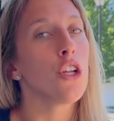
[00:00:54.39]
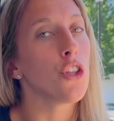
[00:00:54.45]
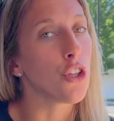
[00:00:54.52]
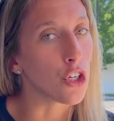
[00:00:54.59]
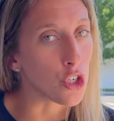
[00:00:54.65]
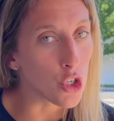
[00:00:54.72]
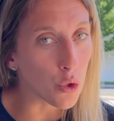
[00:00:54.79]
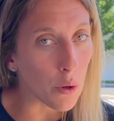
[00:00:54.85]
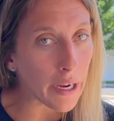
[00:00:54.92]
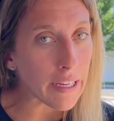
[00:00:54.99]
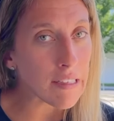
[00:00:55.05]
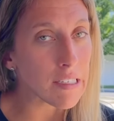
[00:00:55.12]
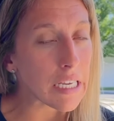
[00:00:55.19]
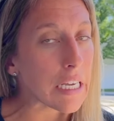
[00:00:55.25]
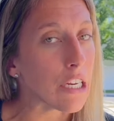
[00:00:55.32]
the
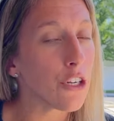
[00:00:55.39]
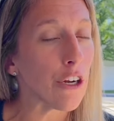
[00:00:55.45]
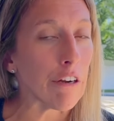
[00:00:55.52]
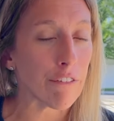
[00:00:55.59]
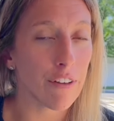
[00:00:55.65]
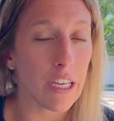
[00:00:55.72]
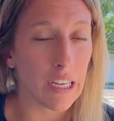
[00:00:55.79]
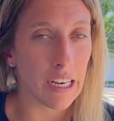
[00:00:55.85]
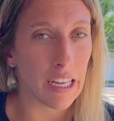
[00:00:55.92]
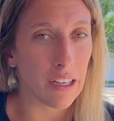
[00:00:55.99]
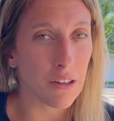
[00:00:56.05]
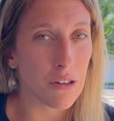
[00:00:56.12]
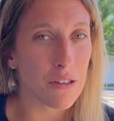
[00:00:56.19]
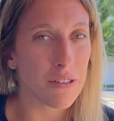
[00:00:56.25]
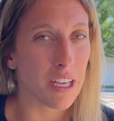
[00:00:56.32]
joints in your feet and
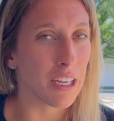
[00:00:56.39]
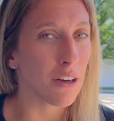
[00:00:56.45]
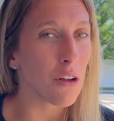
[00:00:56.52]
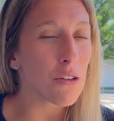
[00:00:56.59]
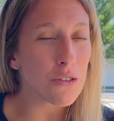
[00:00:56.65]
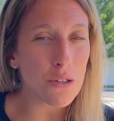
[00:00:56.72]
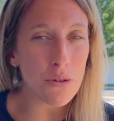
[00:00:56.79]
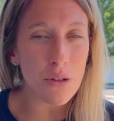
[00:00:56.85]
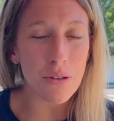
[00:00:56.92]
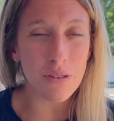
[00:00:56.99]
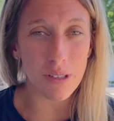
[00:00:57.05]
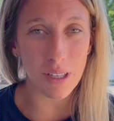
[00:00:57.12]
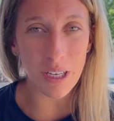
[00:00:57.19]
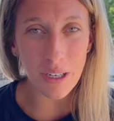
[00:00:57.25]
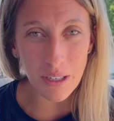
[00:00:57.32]
ankles, and also those
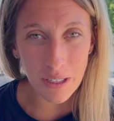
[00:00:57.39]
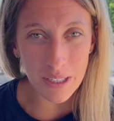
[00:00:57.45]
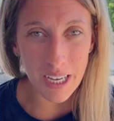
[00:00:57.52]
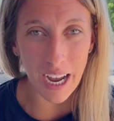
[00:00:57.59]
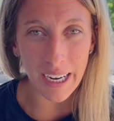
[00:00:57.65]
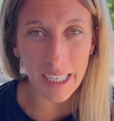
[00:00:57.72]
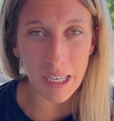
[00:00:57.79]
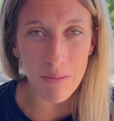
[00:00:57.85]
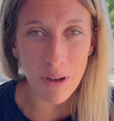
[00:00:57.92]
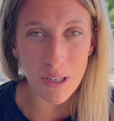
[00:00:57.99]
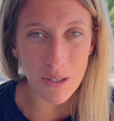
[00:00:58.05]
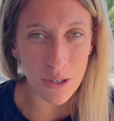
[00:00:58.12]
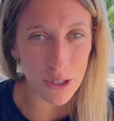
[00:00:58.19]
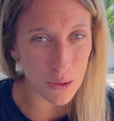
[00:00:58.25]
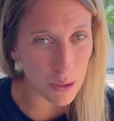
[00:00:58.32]
little tiny
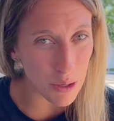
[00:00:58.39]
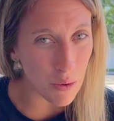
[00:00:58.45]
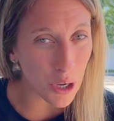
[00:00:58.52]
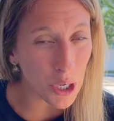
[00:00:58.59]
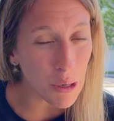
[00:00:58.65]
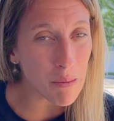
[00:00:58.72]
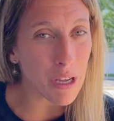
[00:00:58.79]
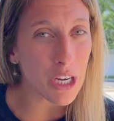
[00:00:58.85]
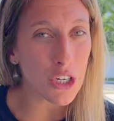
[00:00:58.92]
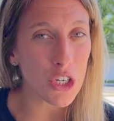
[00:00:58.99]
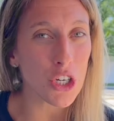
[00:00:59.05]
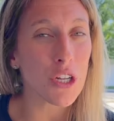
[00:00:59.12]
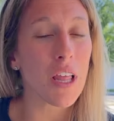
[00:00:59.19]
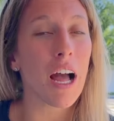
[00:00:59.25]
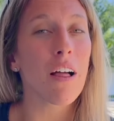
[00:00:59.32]
muscles. We want to make
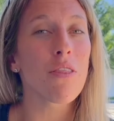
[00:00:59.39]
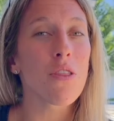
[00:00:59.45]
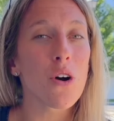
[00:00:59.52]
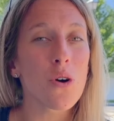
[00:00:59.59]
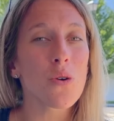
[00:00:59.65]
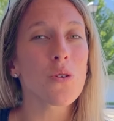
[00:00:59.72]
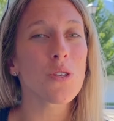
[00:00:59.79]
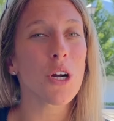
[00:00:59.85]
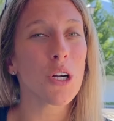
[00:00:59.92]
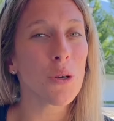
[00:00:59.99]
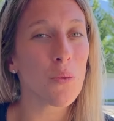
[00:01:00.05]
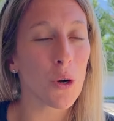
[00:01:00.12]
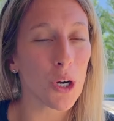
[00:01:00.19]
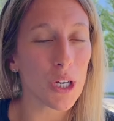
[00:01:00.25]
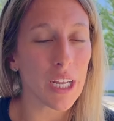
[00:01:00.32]
sure that those are
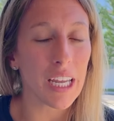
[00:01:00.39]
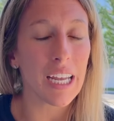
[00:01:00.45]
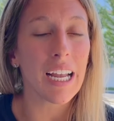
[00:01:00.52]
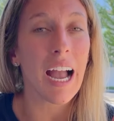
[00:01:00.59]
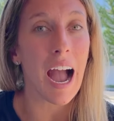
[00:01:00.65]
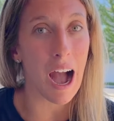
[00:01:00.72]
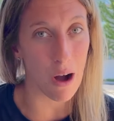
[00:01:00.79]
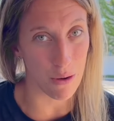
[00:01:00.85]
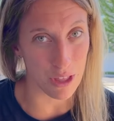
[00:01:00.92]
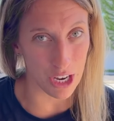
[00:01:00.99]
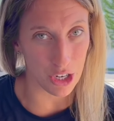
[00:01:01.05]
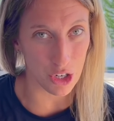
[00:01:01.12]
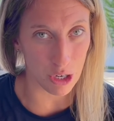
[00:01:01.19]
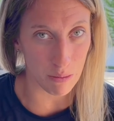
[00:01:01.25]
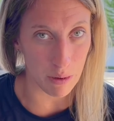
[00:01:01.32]
working how they
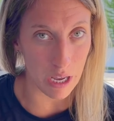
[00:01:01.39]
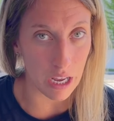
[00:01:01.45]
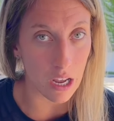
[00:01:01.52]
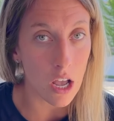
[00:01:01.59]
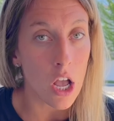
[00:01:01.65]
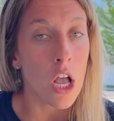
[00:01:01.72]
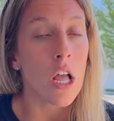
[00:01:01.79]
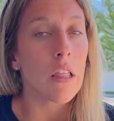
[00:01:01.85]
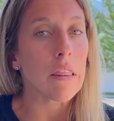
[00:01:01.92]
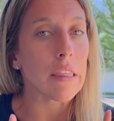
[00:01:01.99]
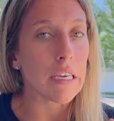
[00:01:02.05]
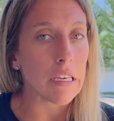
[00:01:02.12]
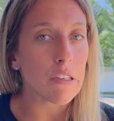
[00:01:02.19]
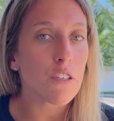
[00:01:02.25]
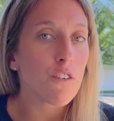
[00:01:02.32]
should be.
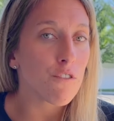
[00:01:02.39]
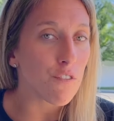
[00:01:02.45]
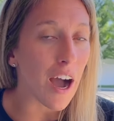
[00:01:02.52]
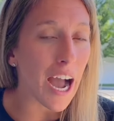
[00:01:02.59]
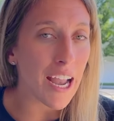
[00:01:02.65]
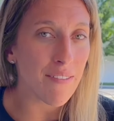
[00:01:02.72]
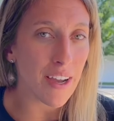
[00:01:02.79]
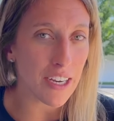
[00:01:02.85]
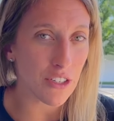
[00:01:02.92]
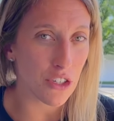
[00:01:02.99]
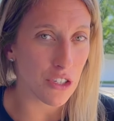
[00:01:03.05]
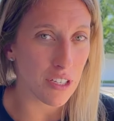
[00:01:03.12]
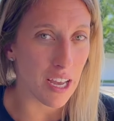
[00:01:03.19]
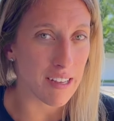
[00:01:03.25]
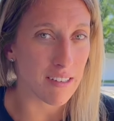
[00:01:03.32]
These 5
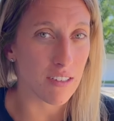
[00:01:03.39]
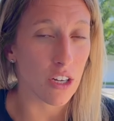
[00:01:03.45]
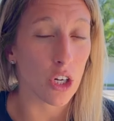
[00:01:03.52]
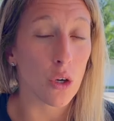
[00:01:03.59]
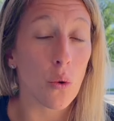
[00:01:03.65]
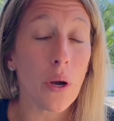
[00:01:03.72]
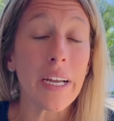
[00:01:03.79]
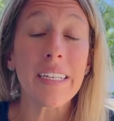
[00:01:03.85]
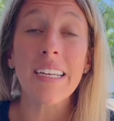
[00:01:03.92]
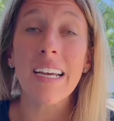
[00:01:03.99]
exercises are going